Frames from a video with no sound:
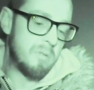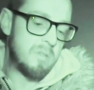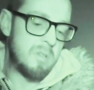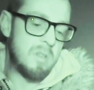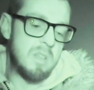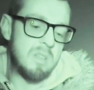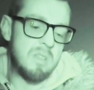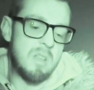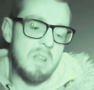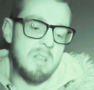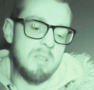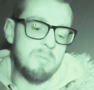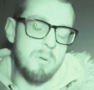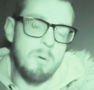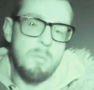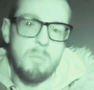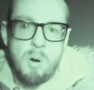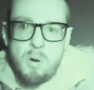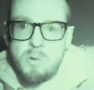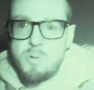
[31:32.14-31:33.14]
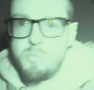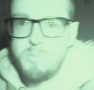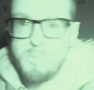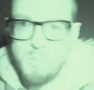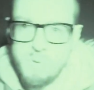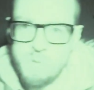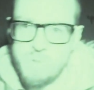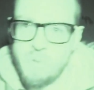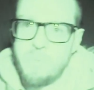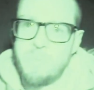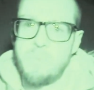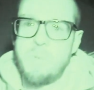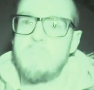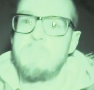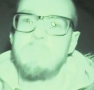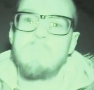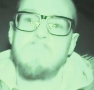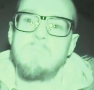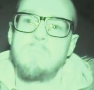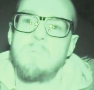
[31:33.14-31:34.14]
know, they say the spirit box runs
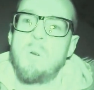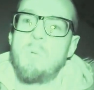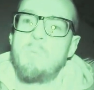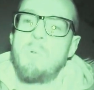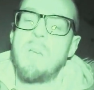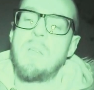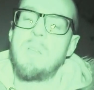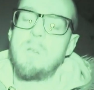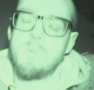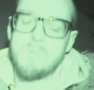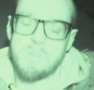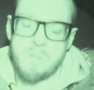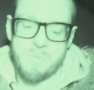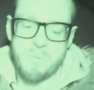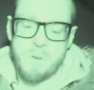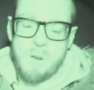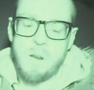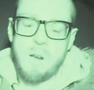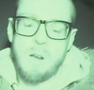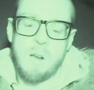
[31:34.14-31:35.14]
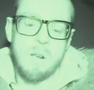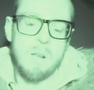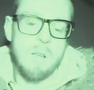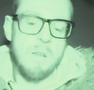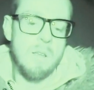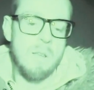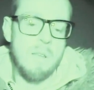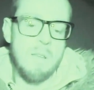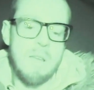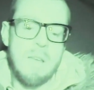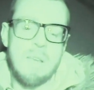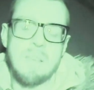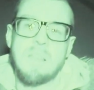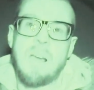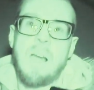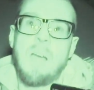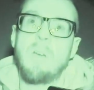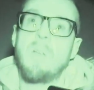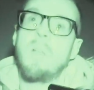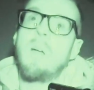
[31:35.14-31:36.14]
off, you know, radios to far. It's
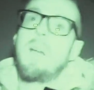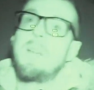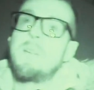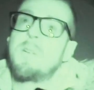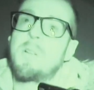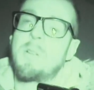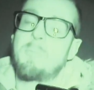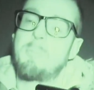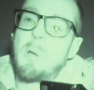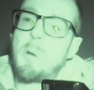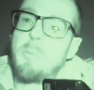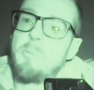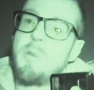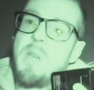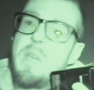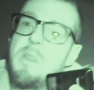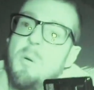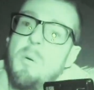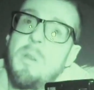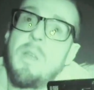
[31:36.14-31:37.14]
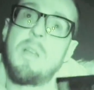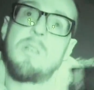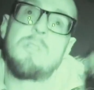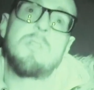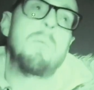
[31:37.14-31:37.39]
highly unlikely you're going to pick up radio and edge.